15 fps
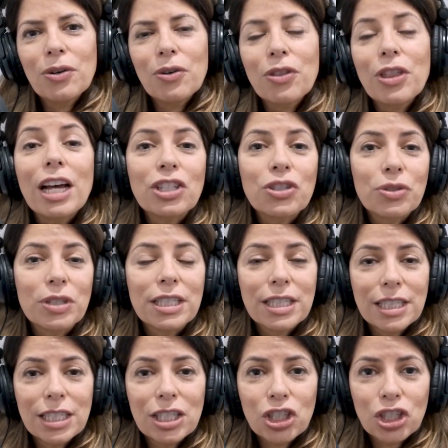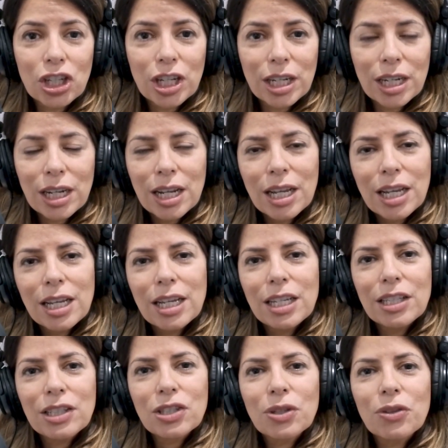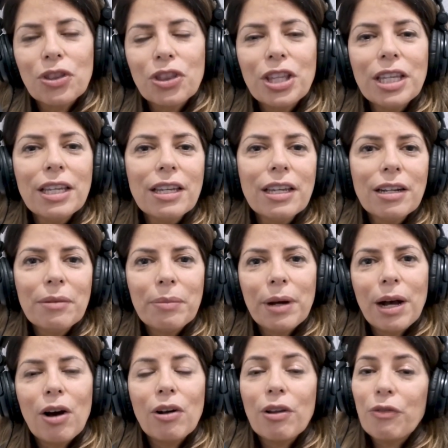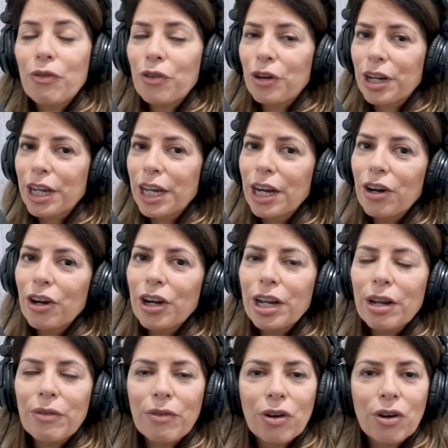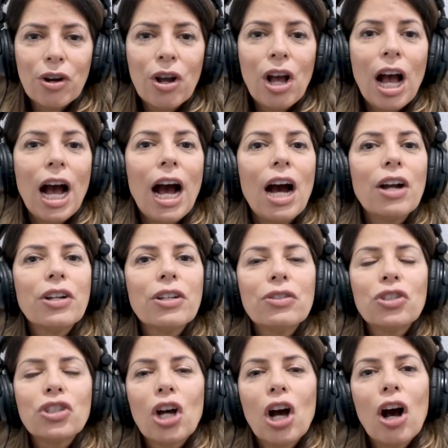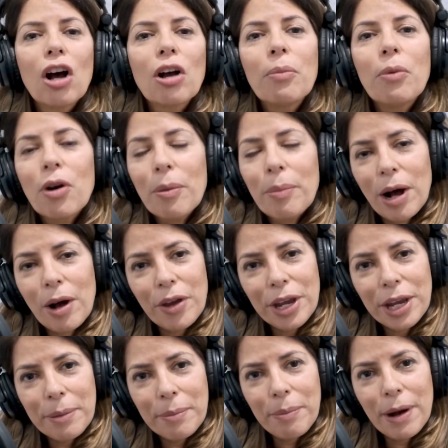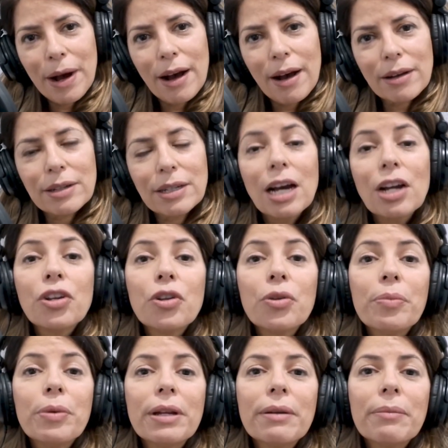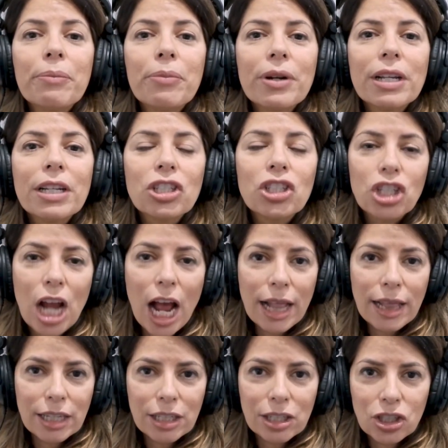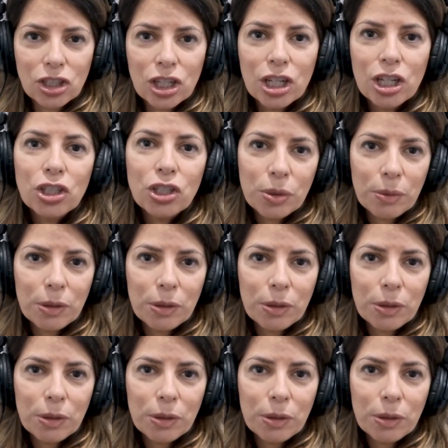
that transition? And so thinking about if you're a caregiver, how do you talk more about impact? How do you bring challenge to what